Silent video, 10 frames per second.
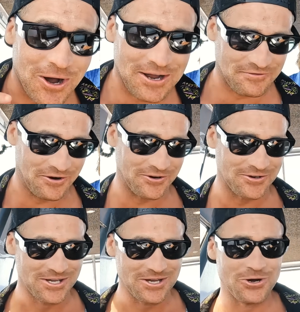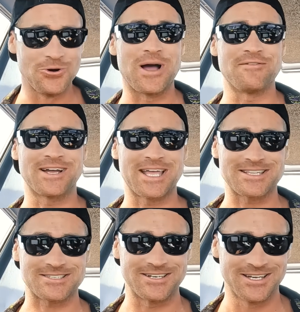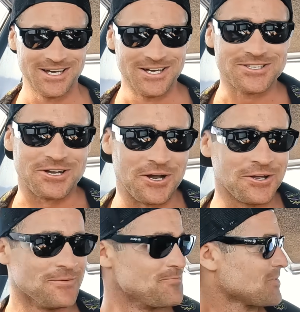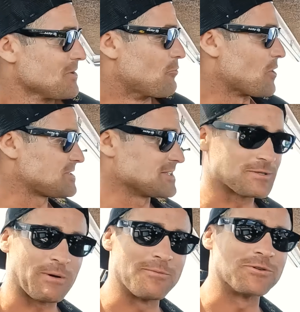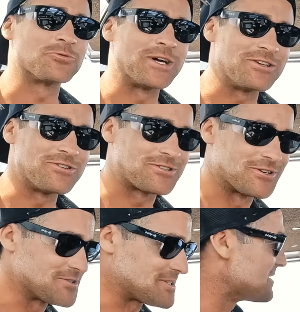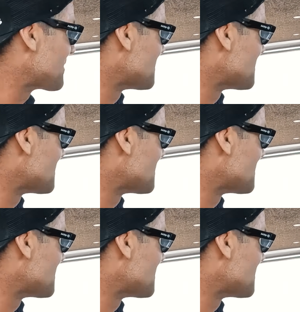iPhone. Whoever gets it. So, rock, scissors, paper between you two, see